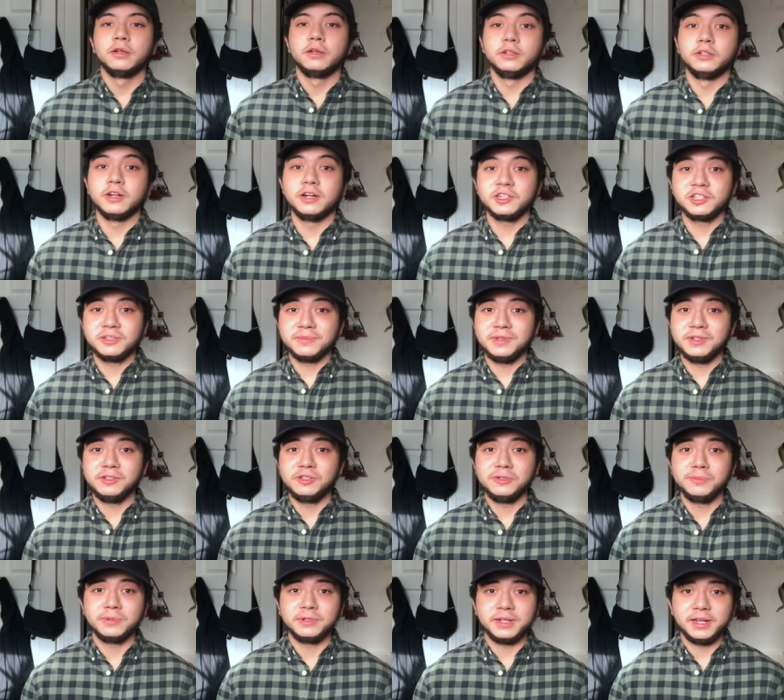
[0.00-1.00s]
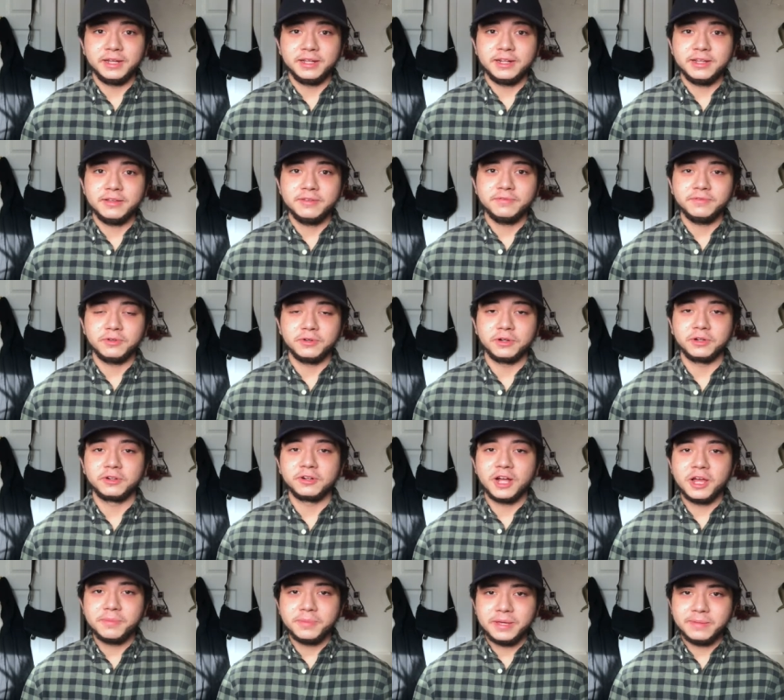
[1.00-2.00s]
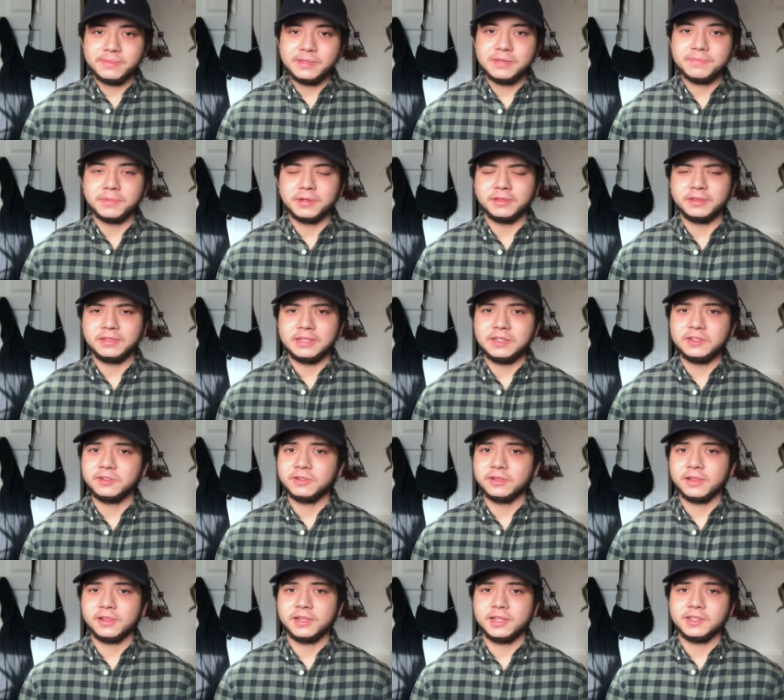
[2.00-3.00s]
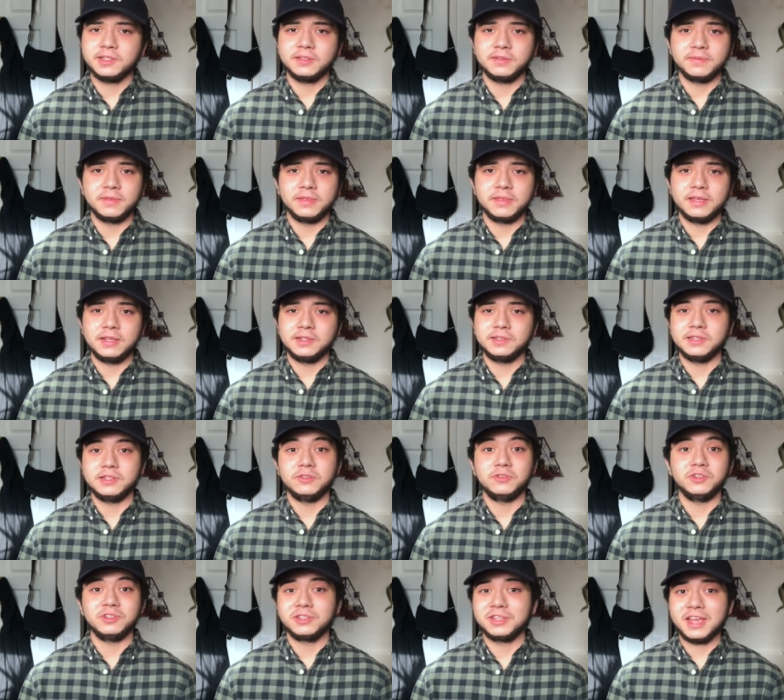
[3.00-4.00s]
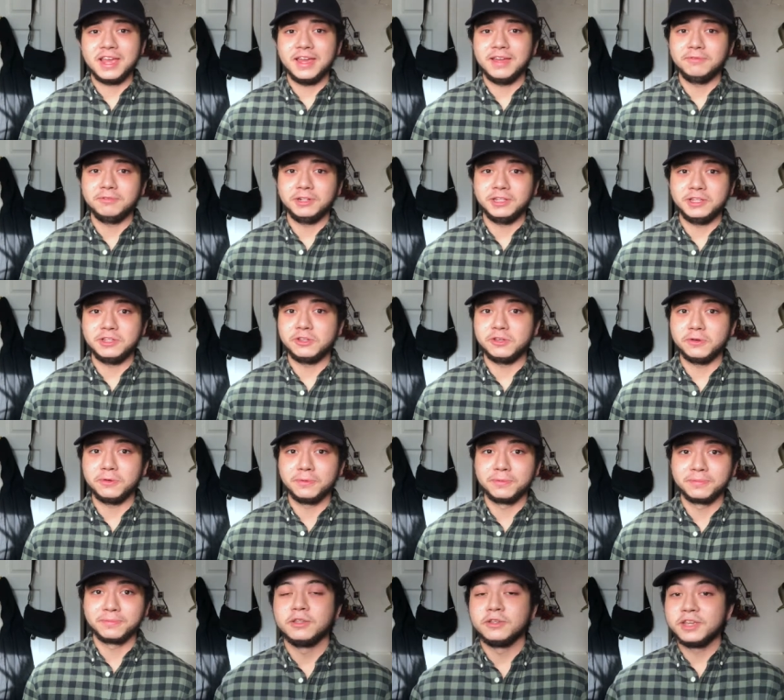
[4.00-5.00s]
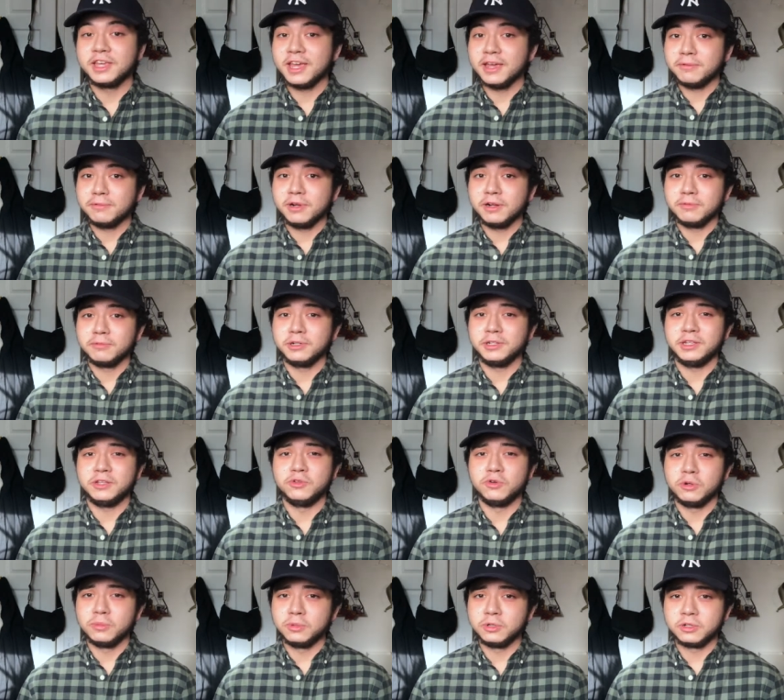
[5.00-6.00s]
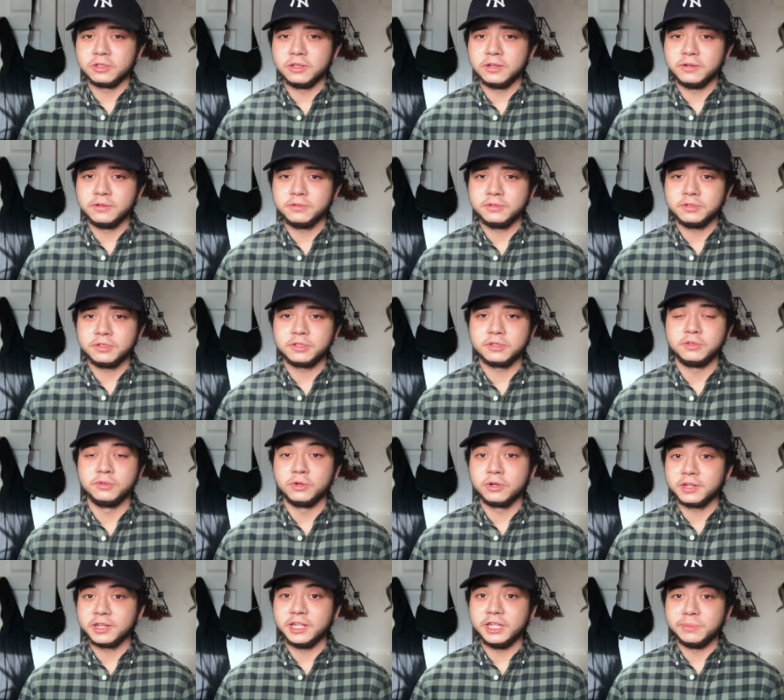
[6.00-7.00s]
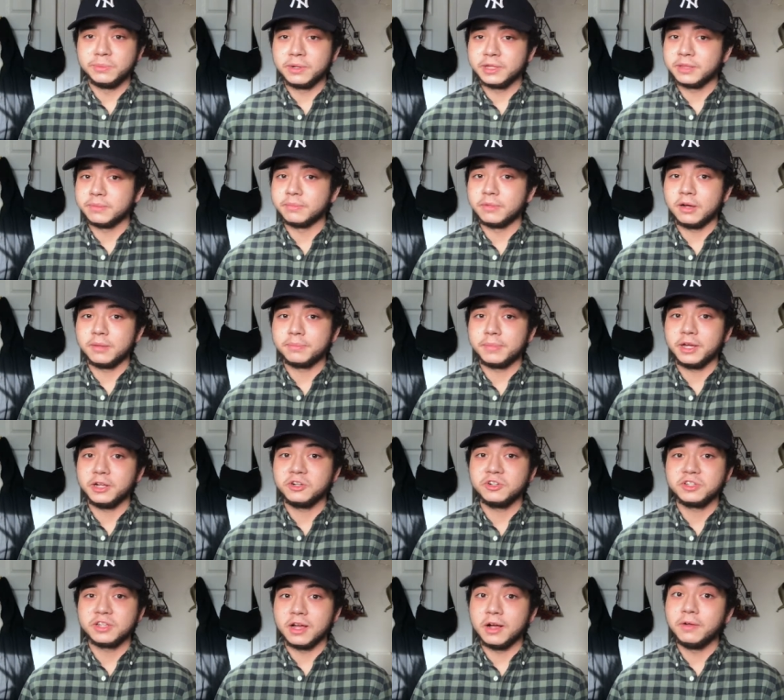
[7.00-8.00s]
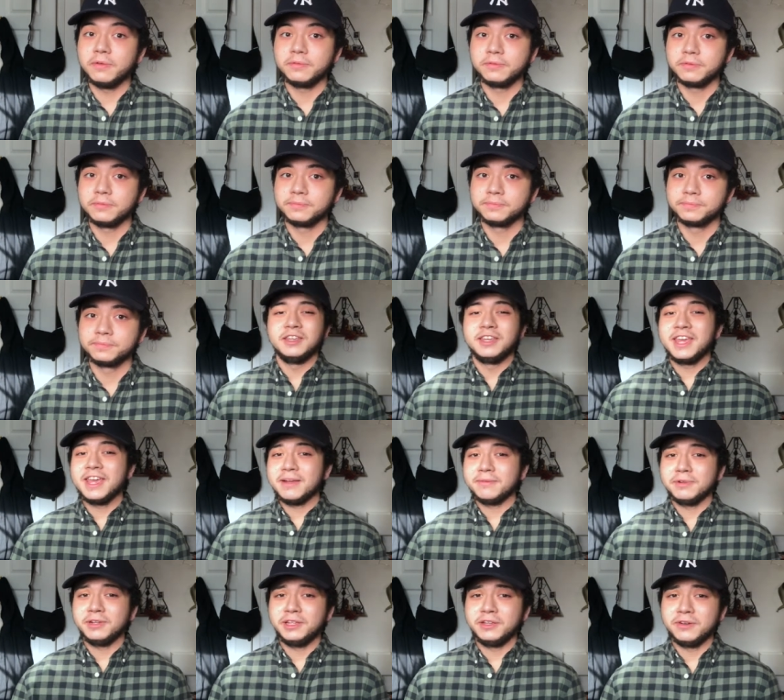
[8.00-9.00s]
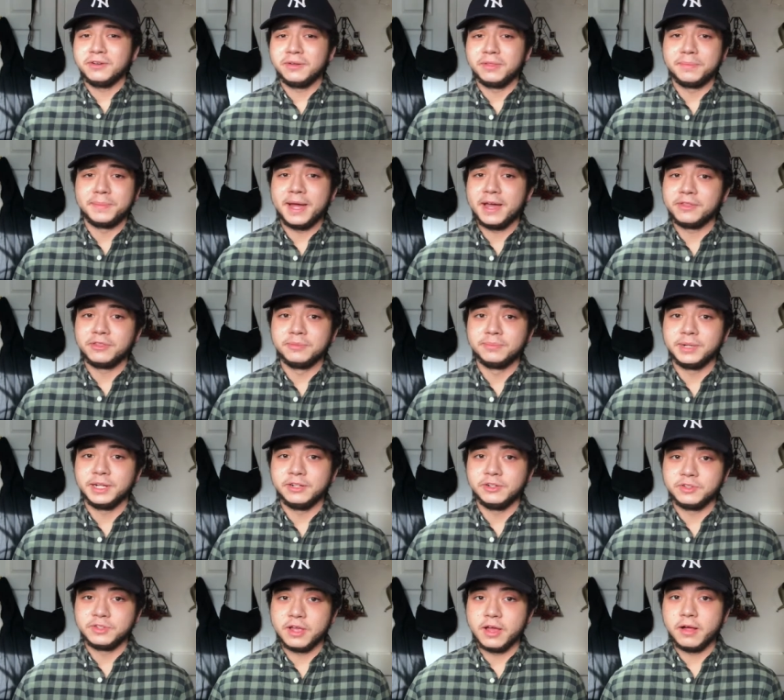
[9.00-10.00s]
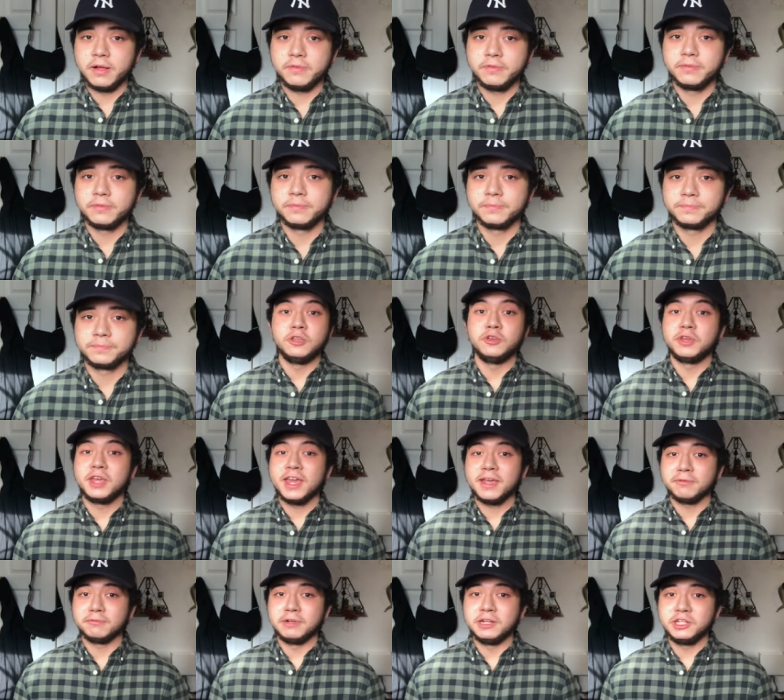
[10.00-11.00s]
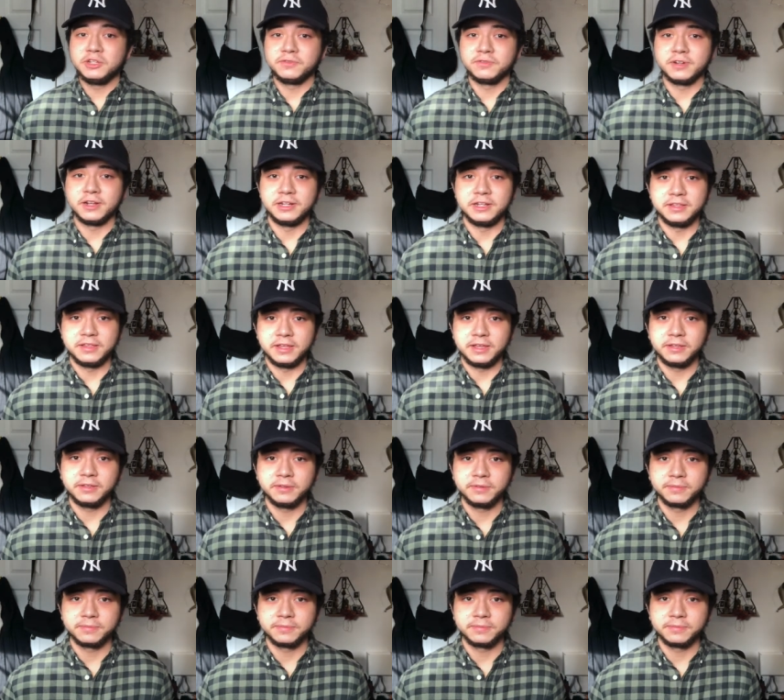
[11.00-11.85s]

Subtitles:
Not to be super negative or a crybaby, but these are the list of the things that you just can't really do. You can't wear really normal clothes, nor can you put them on by yourself. You can't really go to the bathroom by yourself. You can't reach for anything.